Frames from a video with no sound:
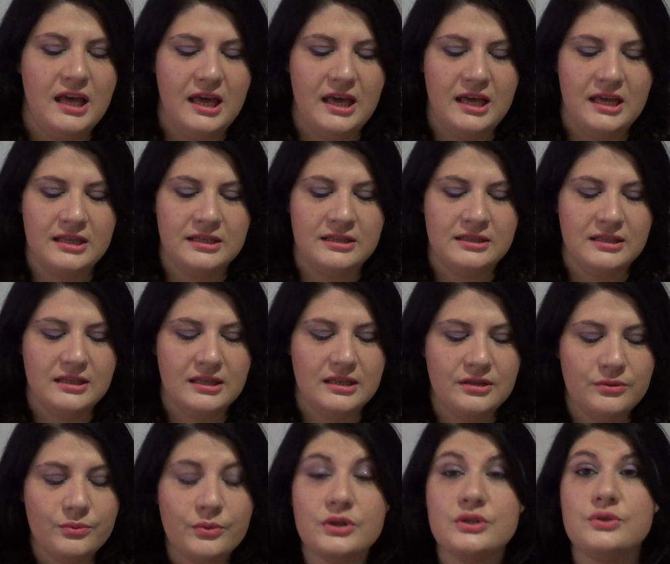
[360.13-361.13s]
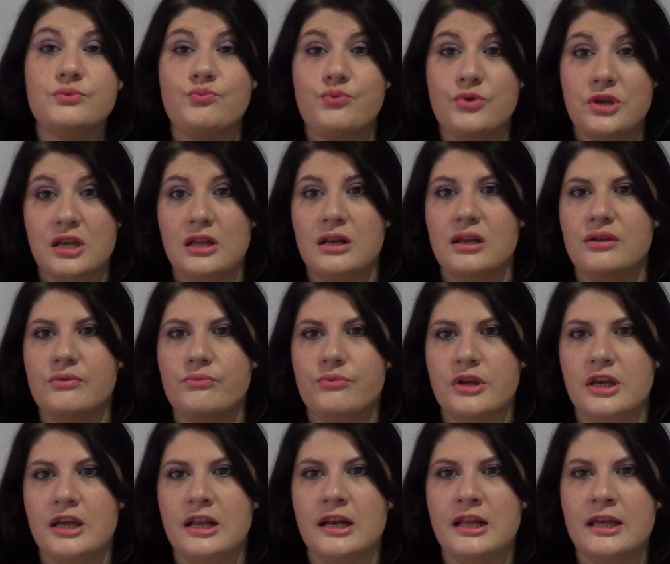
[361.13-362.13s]
and it was
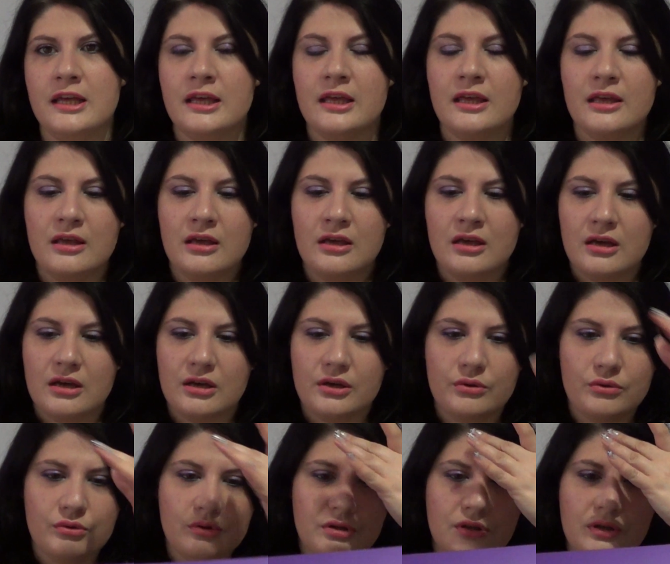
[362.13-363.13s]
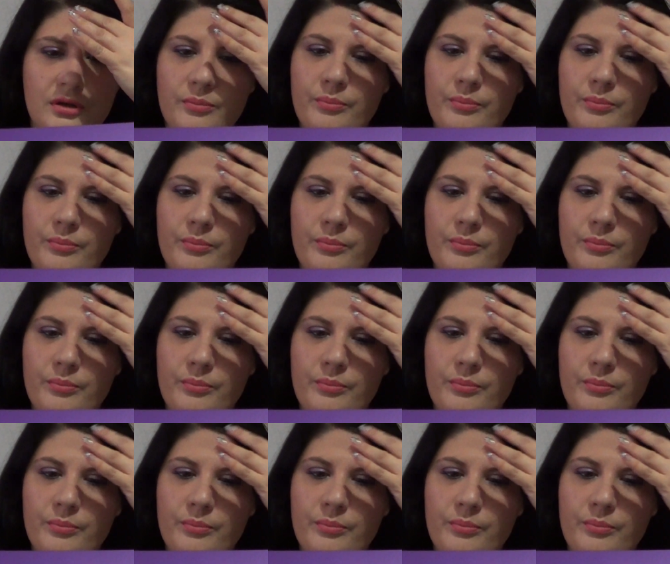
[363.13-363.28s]
really good